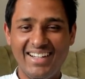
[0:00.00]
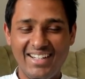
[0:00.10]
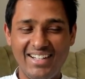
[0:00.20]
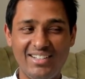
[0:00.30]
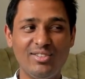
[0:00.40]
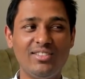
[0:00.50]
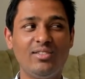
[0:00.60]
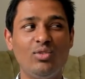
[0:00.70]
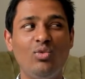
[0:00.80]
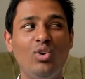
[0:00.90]
It
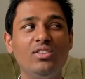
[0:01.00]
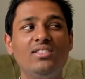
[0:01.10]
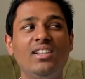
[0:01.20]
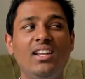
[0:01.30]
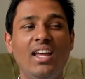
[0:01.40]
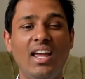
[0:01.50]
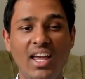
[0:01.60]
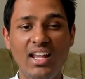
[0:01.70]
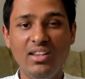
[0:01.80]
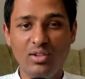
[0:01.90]
was worse than
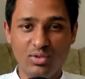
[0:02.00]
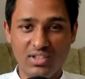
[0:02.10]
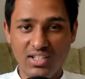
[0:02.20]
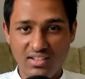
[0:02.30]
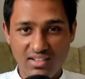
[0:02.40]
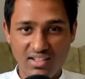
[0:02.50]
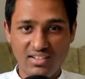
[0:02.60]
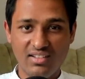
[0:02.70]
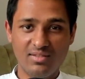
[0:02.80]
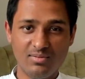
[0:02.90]
hell those days.
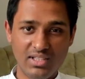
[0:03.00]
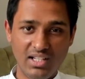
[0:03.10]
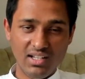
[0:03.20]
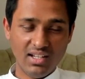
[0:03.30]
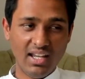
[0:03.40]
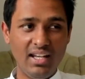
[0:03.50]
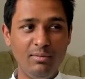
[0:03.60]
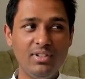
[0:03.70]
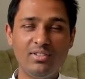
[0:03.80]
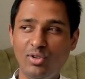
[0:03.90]
Yes, hell
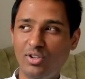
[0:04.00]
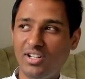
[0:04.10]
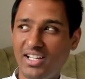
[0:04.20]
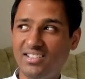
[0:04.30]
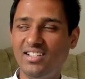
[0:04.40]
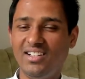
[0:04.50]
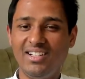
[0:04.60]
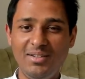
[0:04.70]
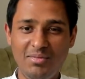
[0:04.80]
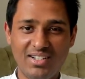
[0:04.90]
means not
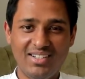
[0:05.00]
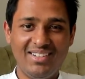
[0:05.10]
externally, but